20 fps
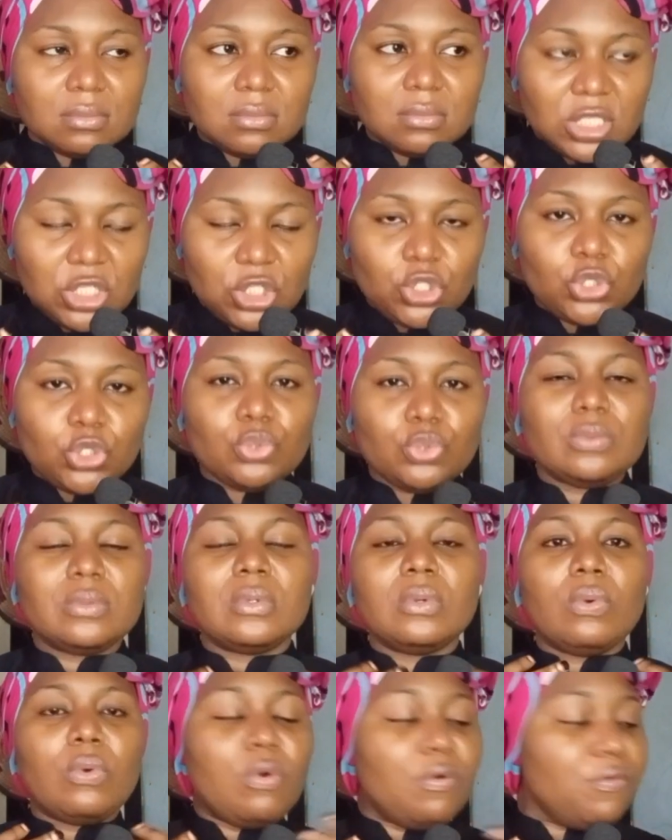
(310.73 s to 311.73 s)
issue,
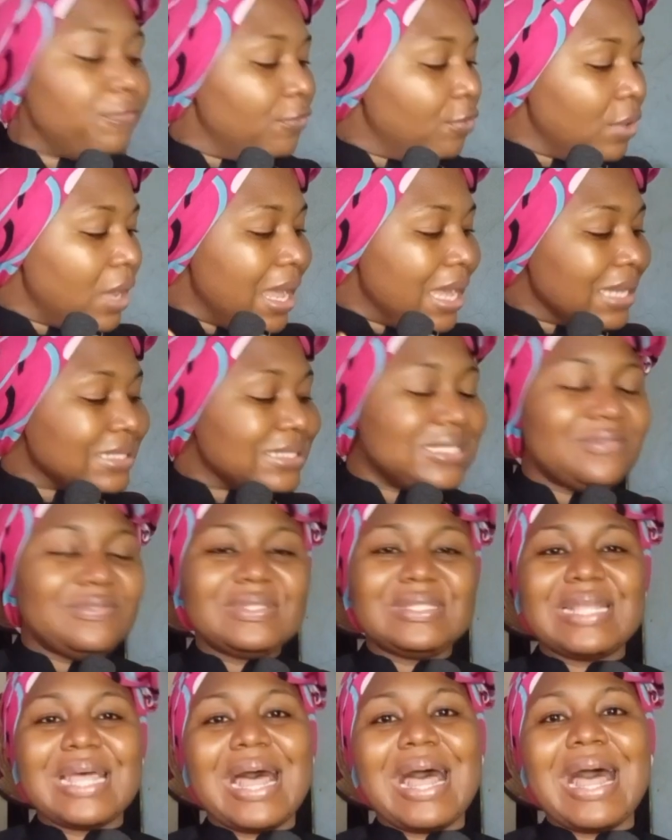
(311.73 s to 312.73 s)
go for
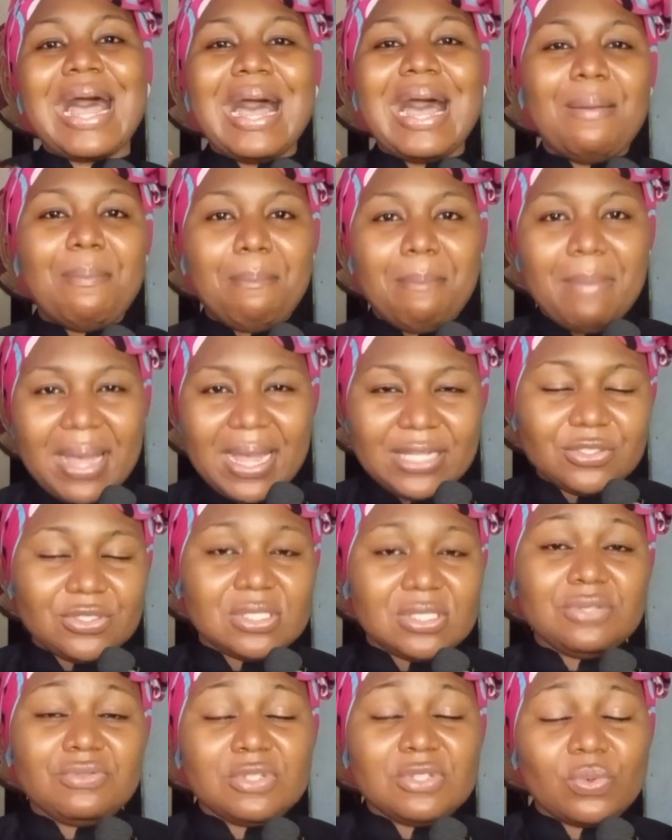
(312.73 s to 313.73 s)
actives that are mild. This
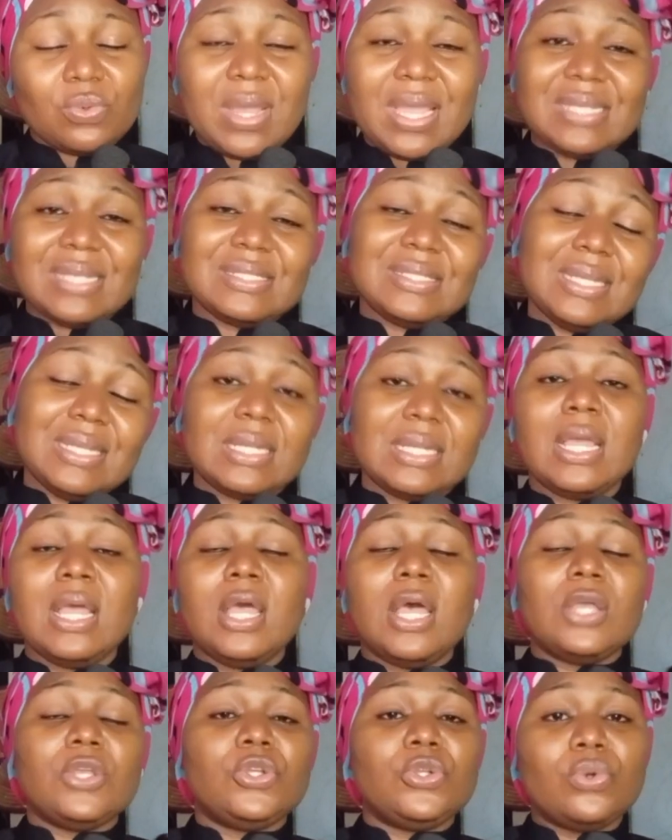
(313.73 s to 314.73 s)
is the reason why I said,
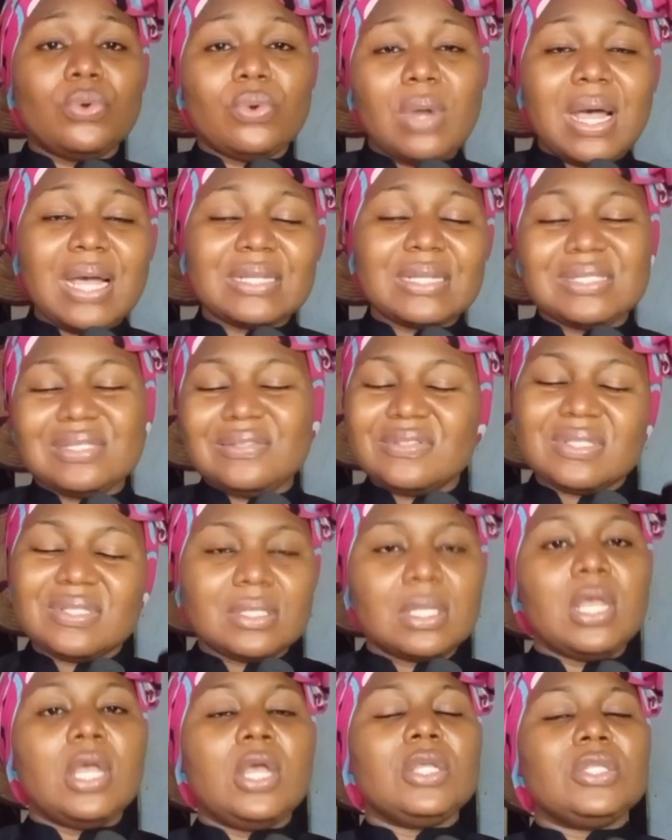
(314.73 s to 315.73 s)
actives,
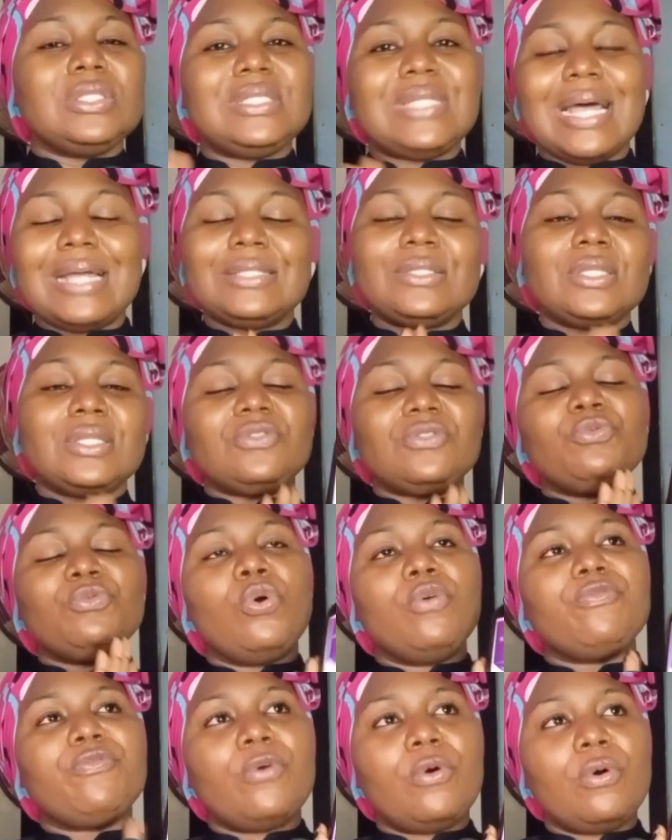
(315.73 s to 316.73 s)
and that
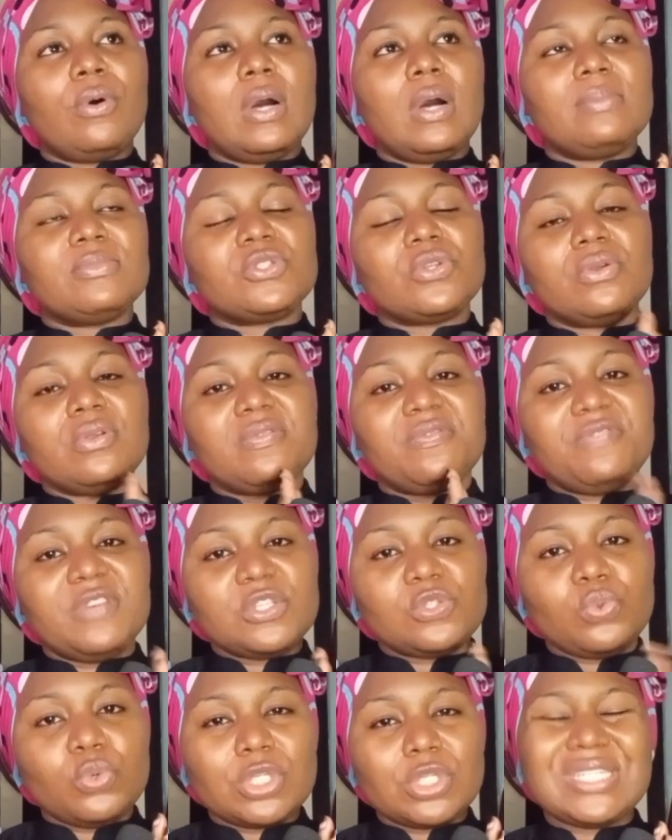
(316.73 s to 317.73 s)
go for
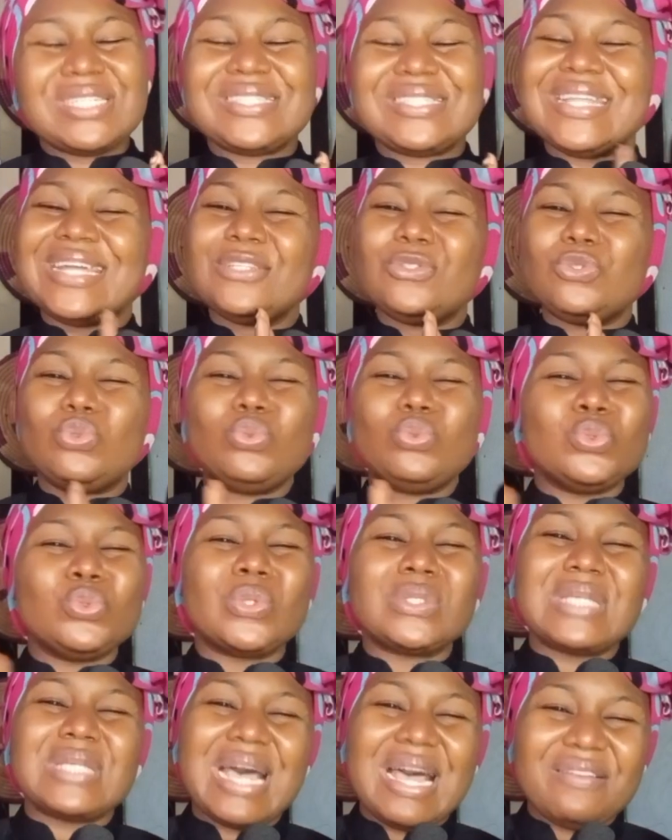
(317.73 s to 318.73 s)
face washes that do
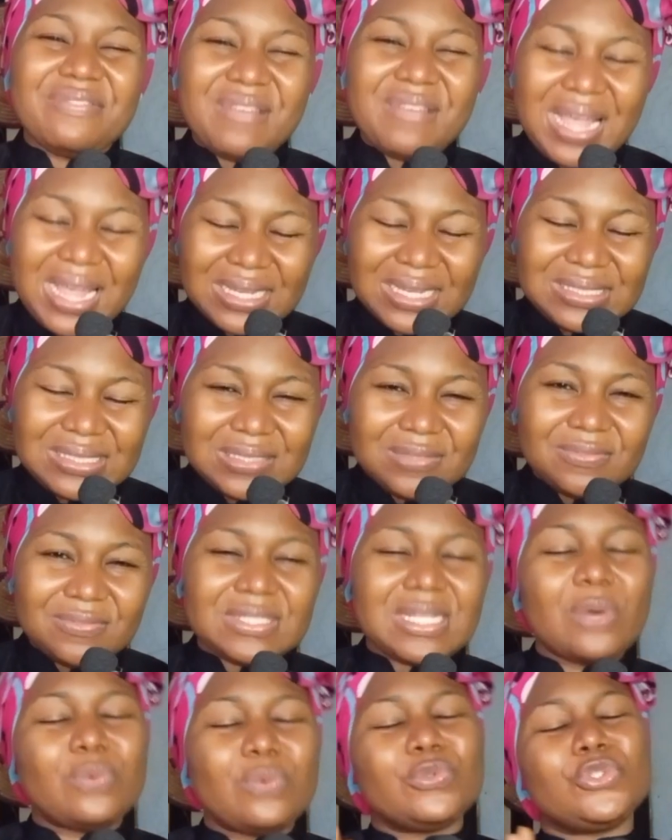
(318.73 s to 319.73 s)
not have actives,
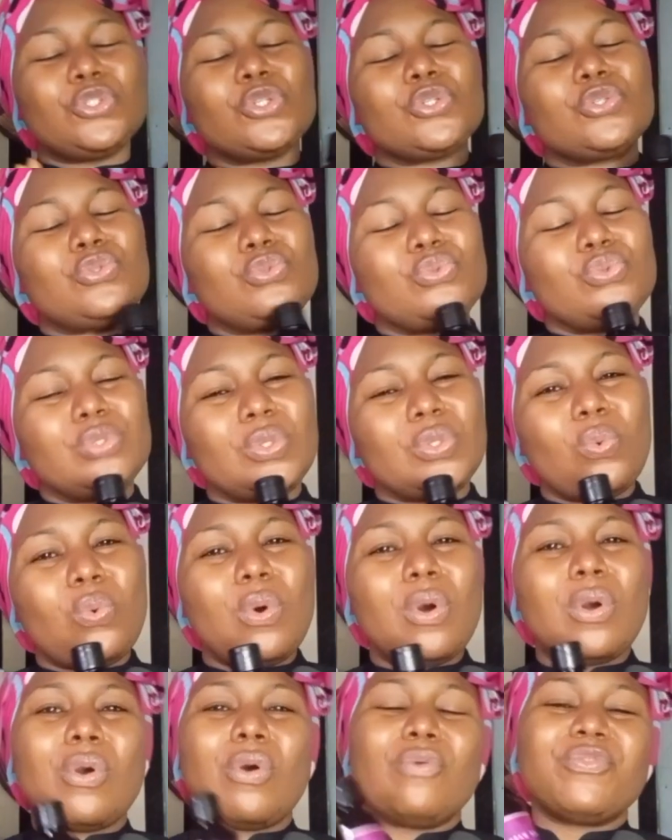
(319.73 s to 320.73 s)
that will just do the
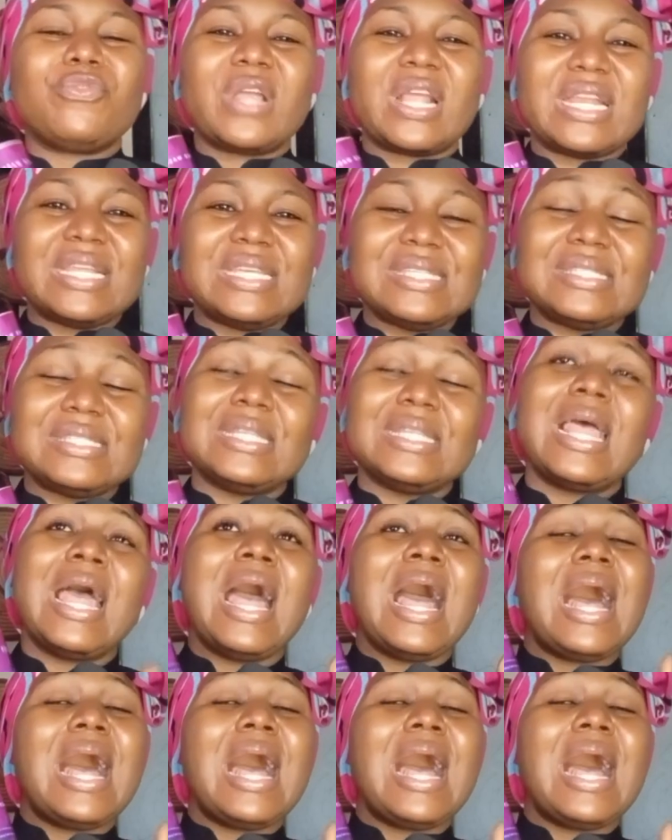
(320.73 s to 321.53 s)
work of cleansing.